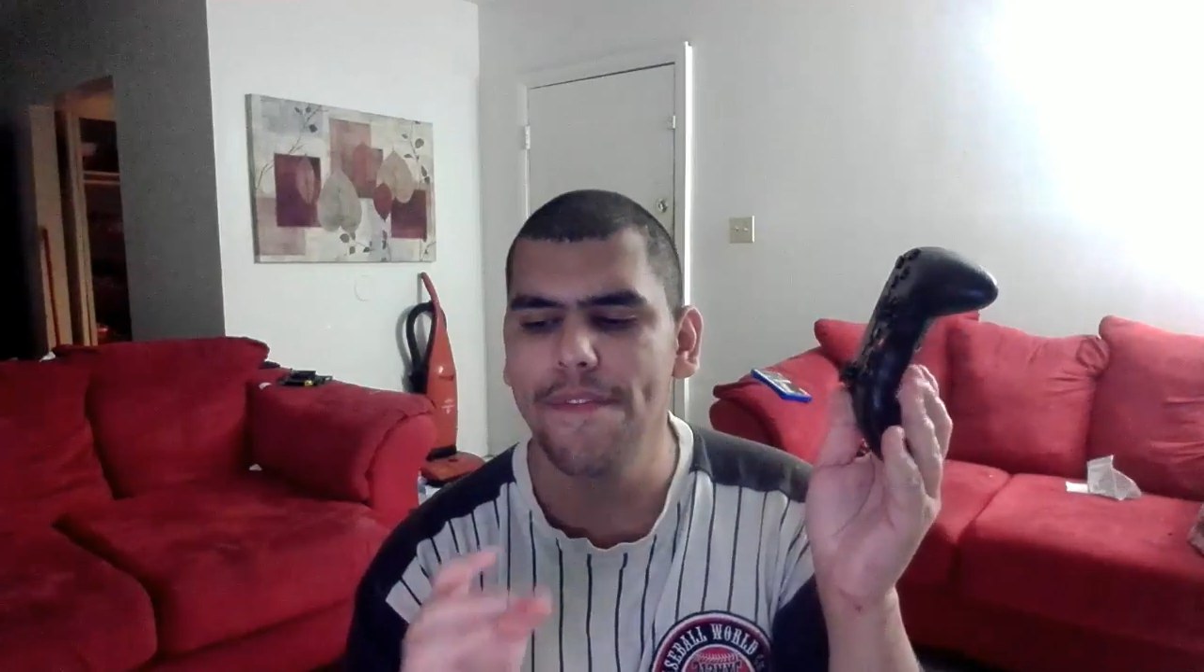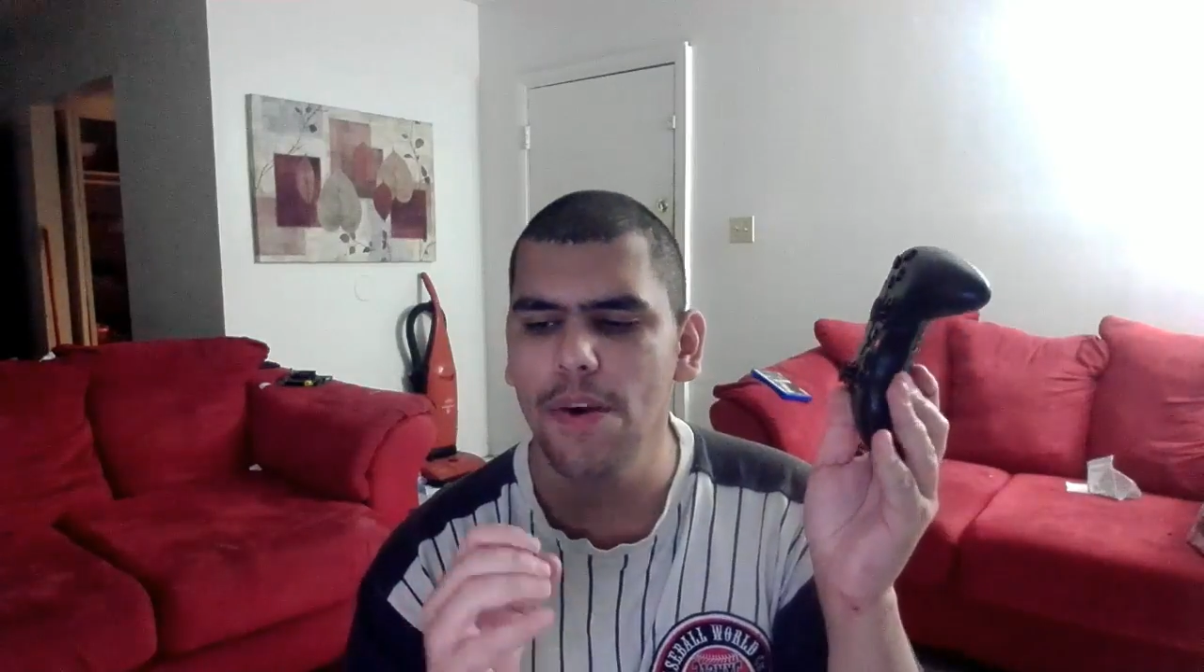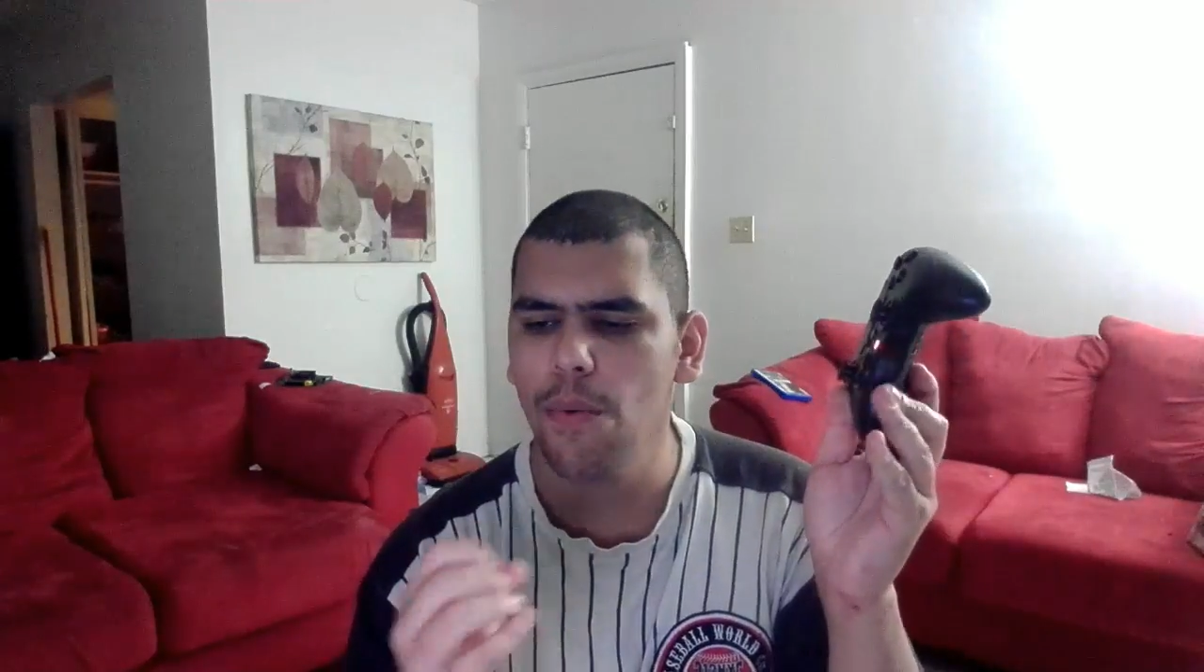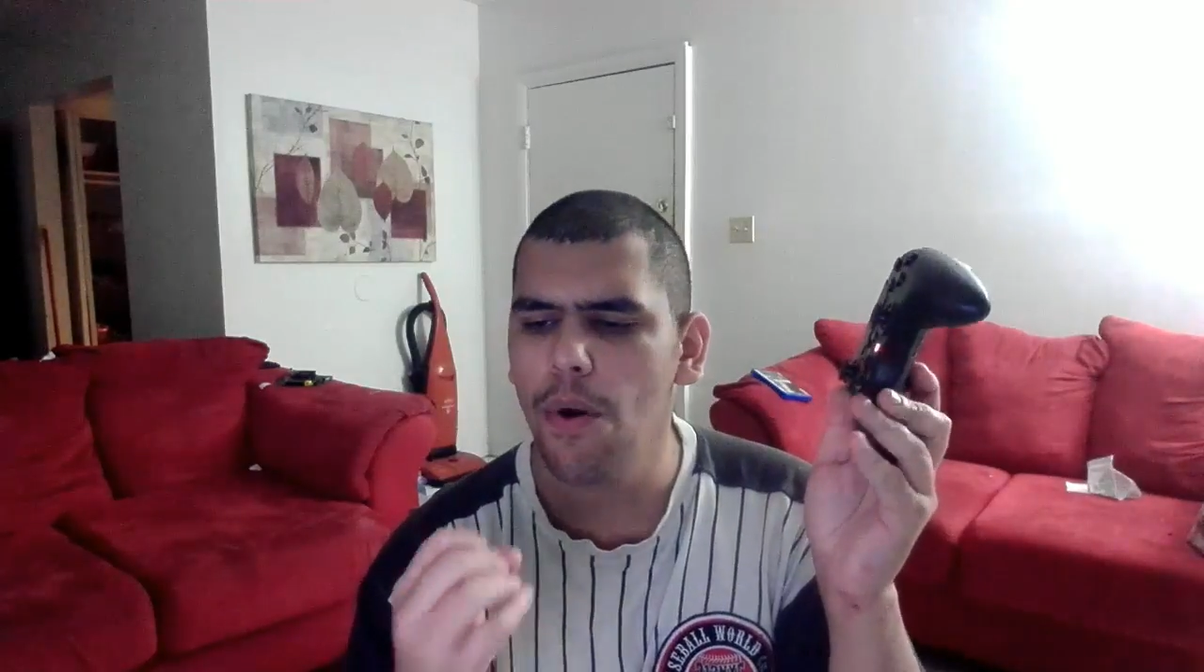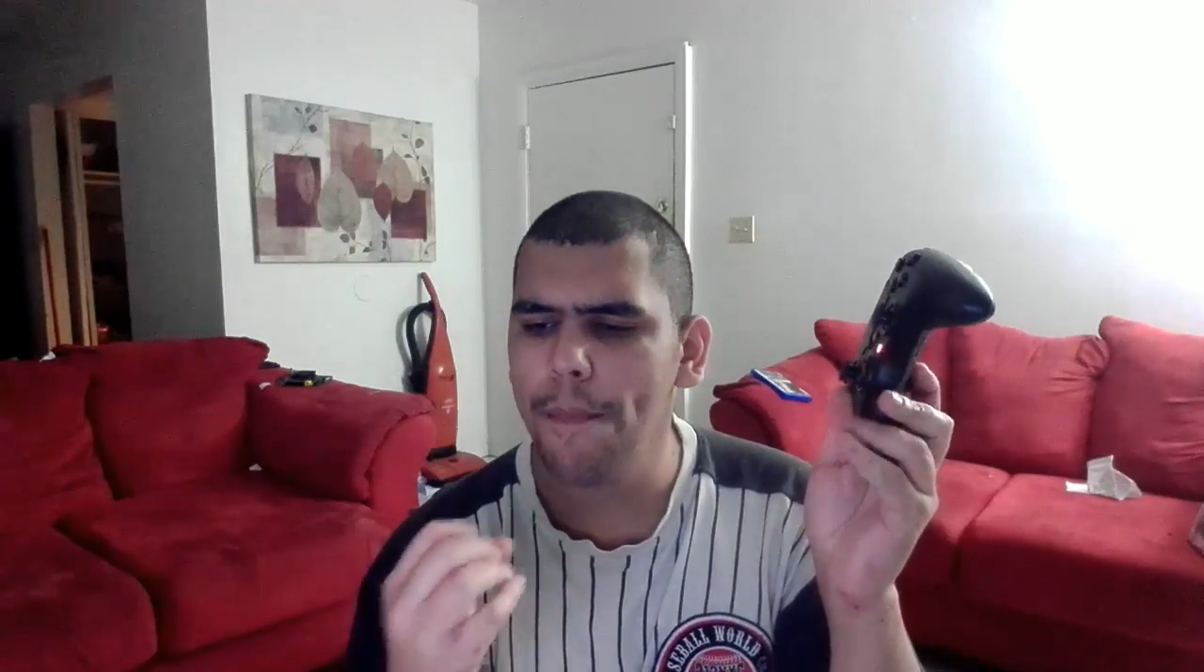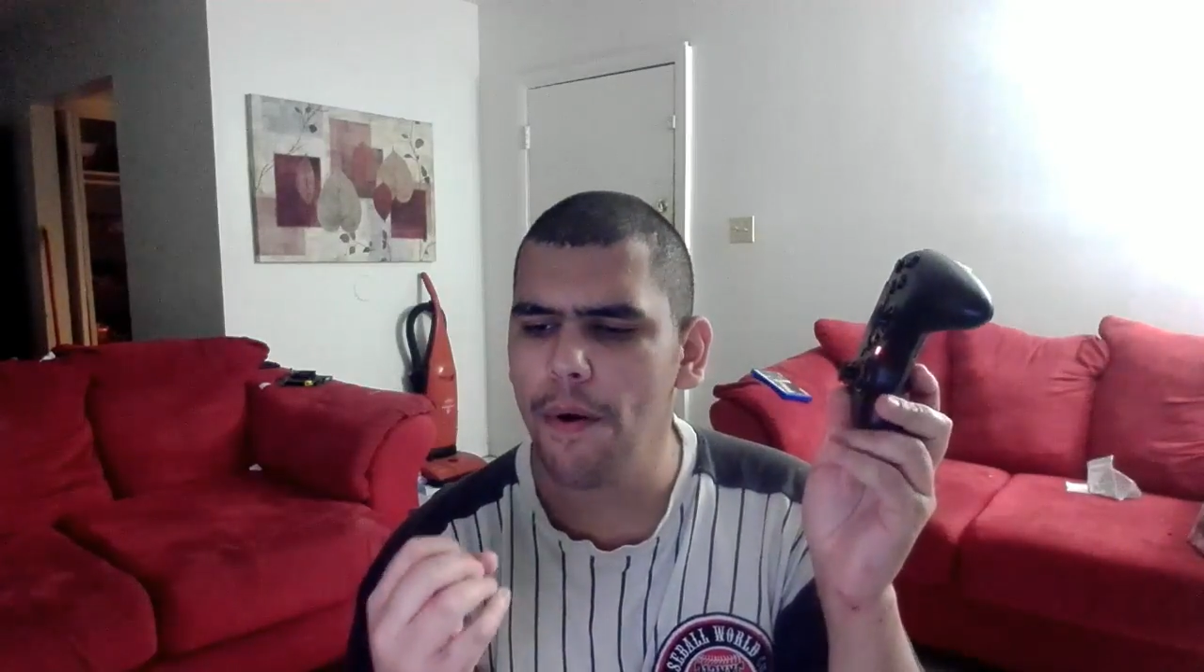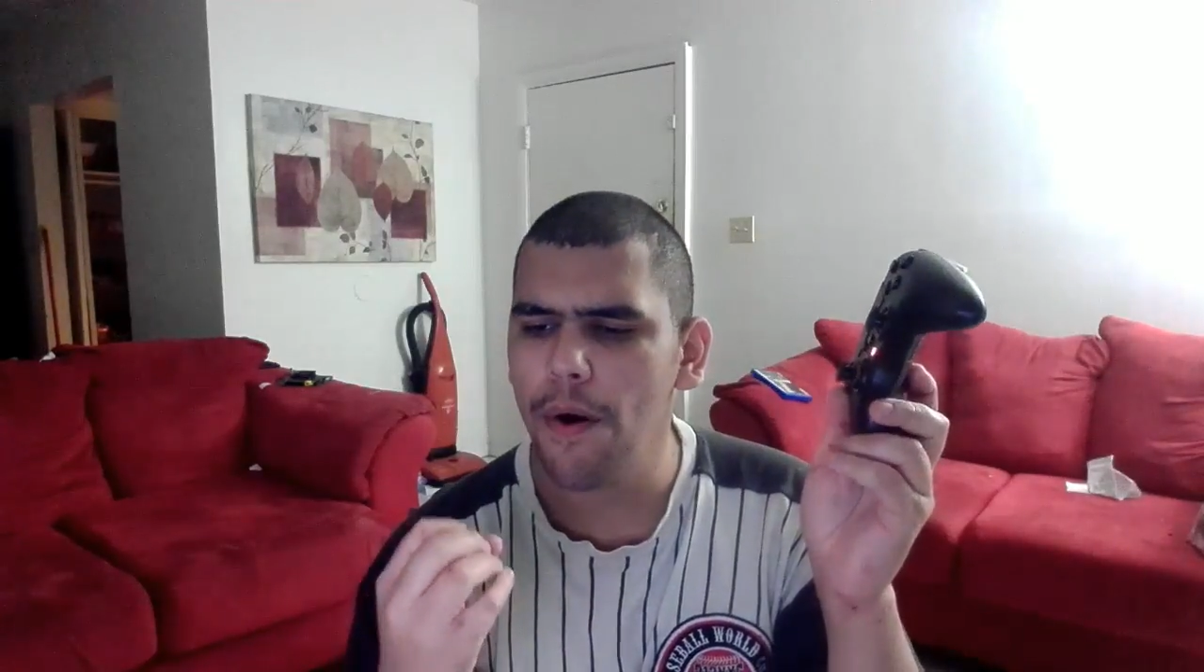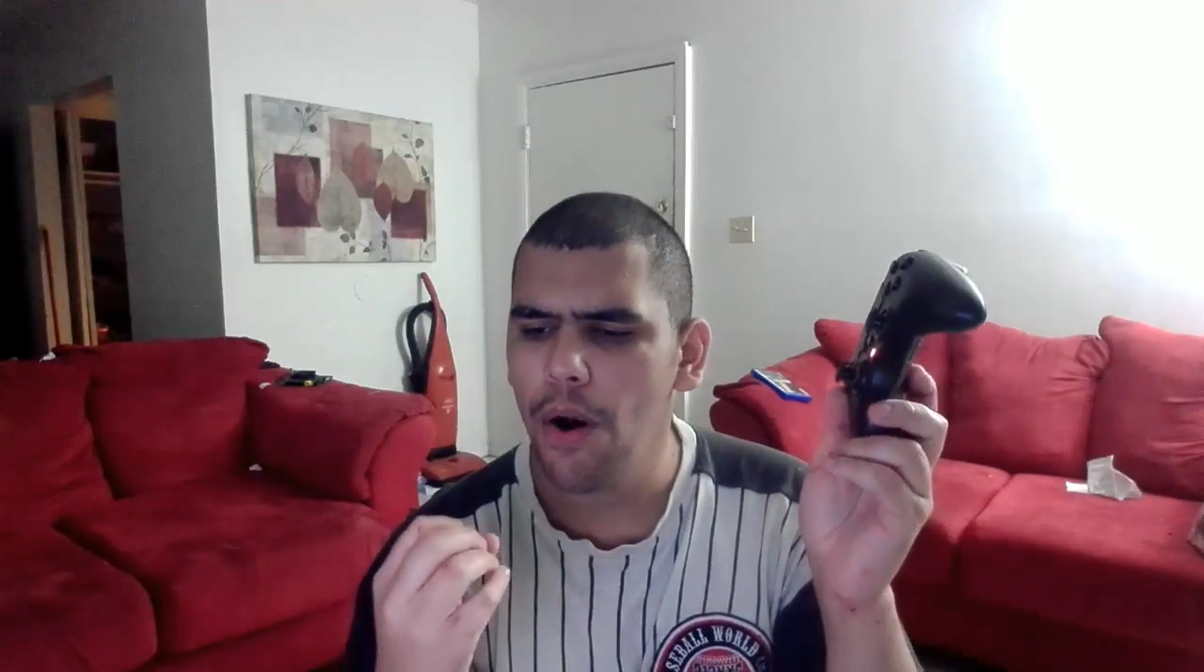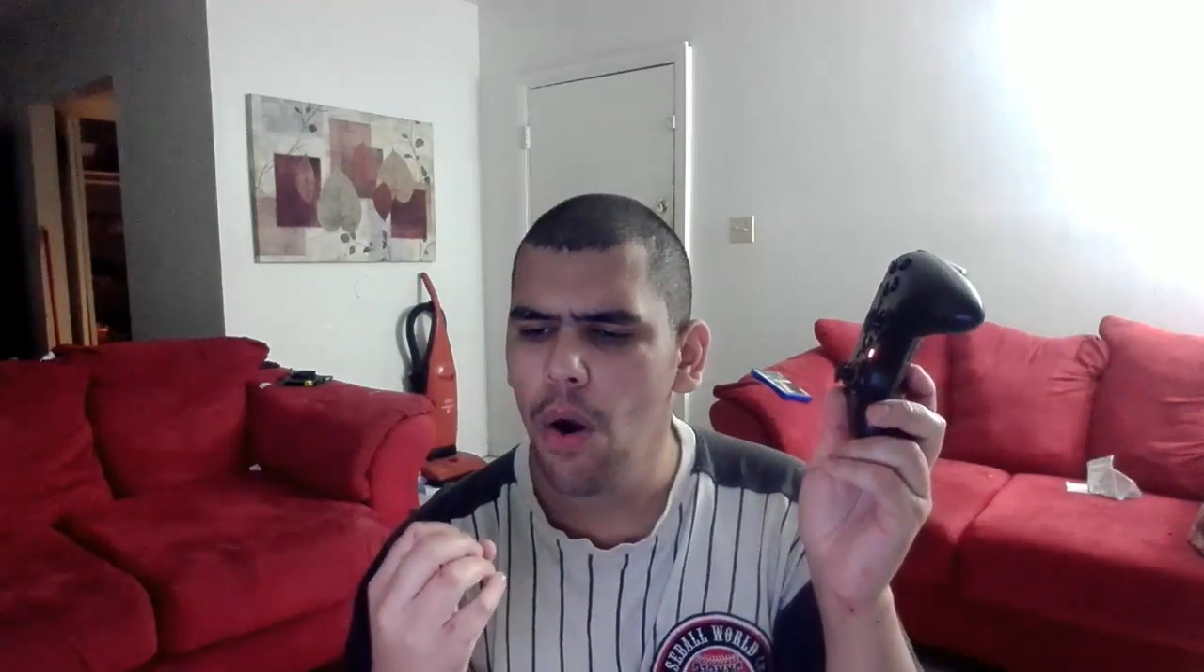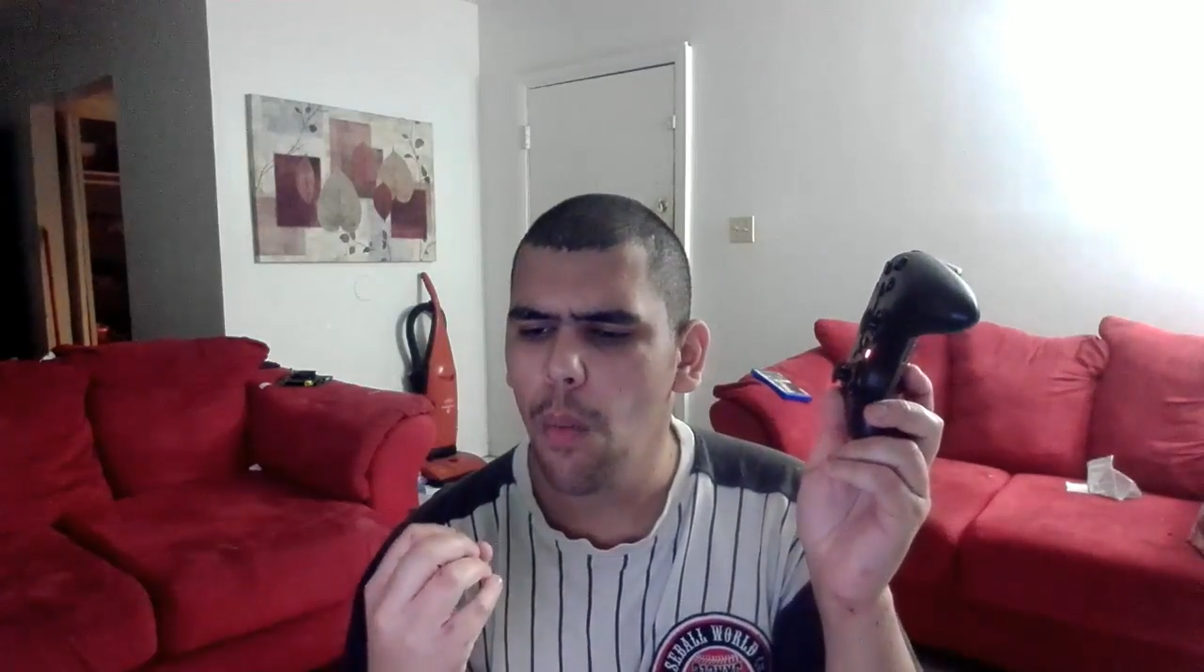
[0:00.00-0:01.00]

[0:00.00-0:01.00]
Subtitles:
feel way more